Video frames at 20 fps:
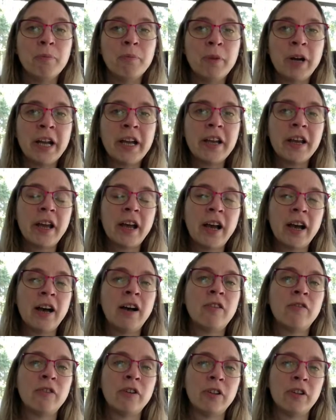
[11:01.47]
might
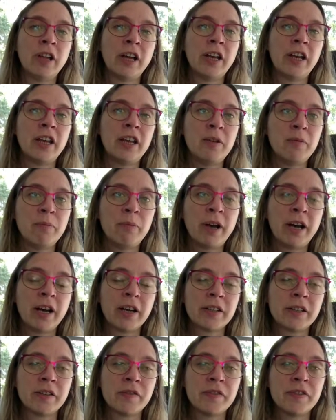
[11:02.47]
have a lot of
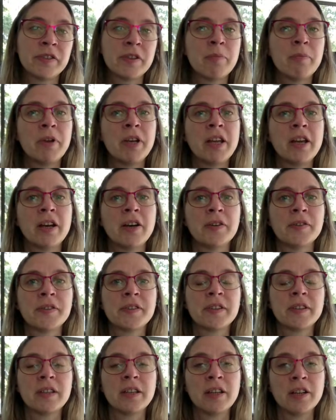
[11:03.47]
impact if somebody else